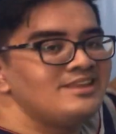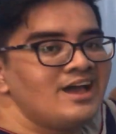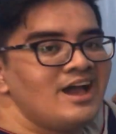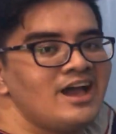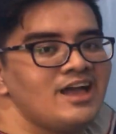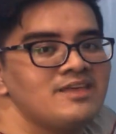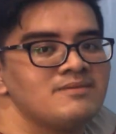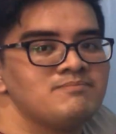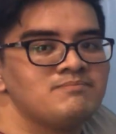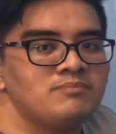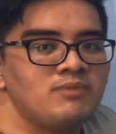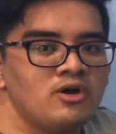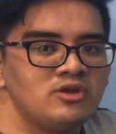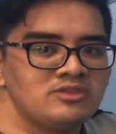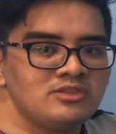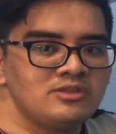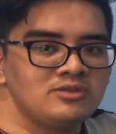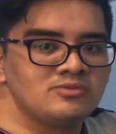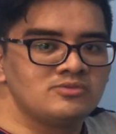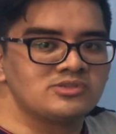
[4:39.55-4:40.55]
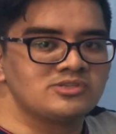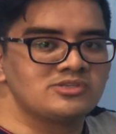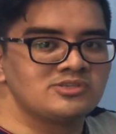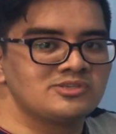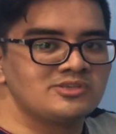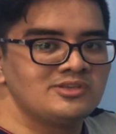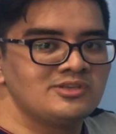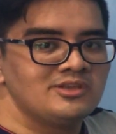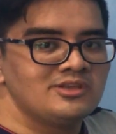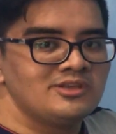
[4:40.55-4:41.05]
the
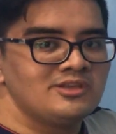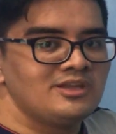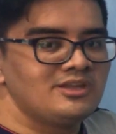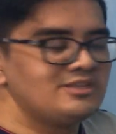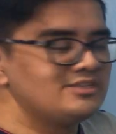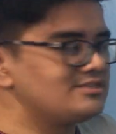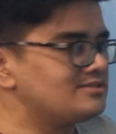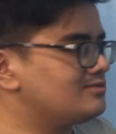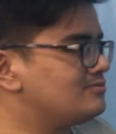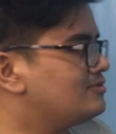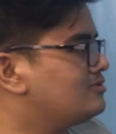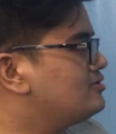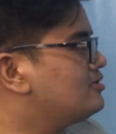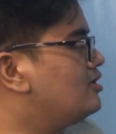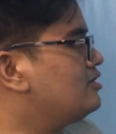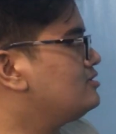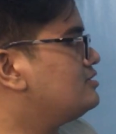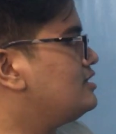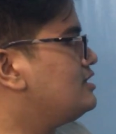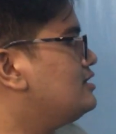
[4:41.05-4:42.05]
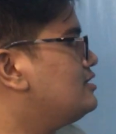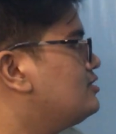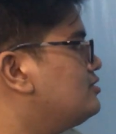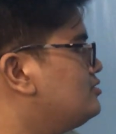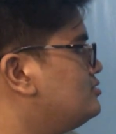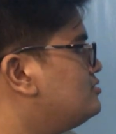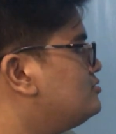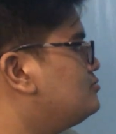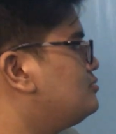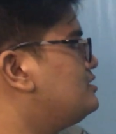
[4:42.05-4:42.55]
hypotenuse. It is called
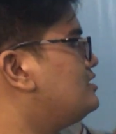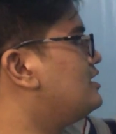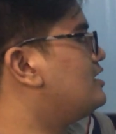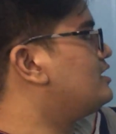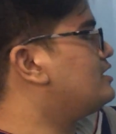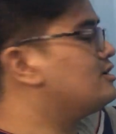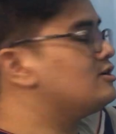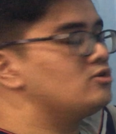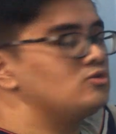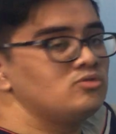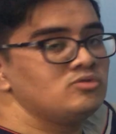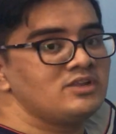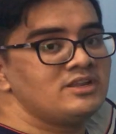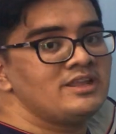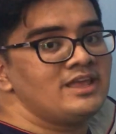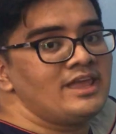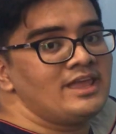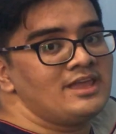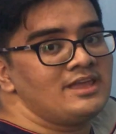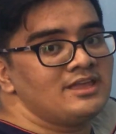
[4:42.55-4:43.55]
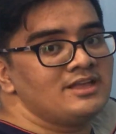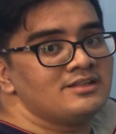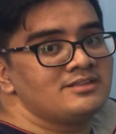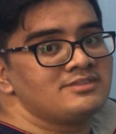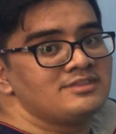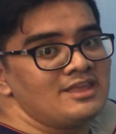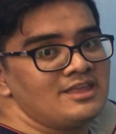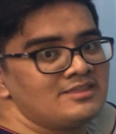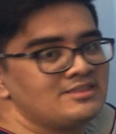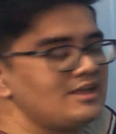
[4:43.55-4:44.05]
with the included angle
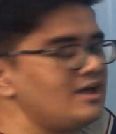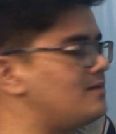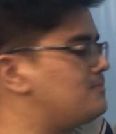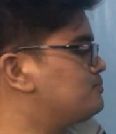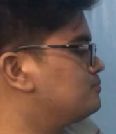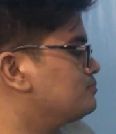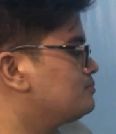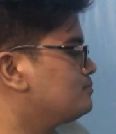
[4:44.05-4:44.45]
theta.